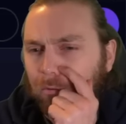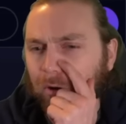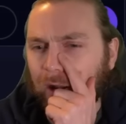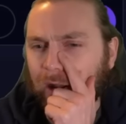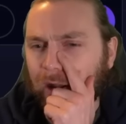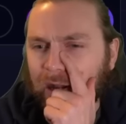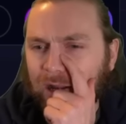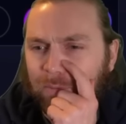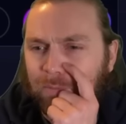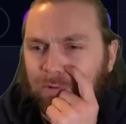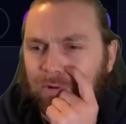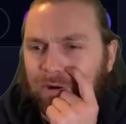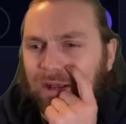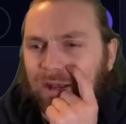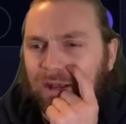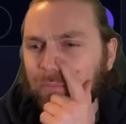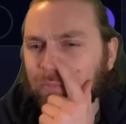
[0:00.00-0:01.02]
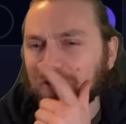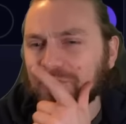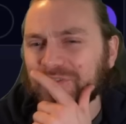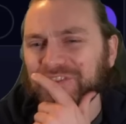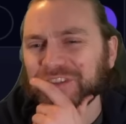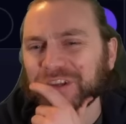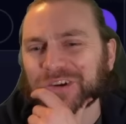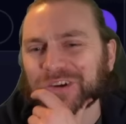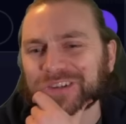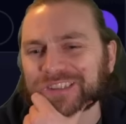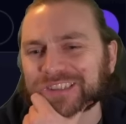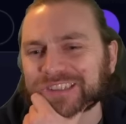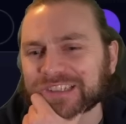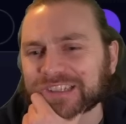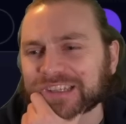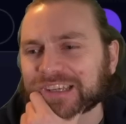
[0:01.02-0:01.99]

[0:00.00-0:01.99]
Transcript: got higher morale, boost dodge.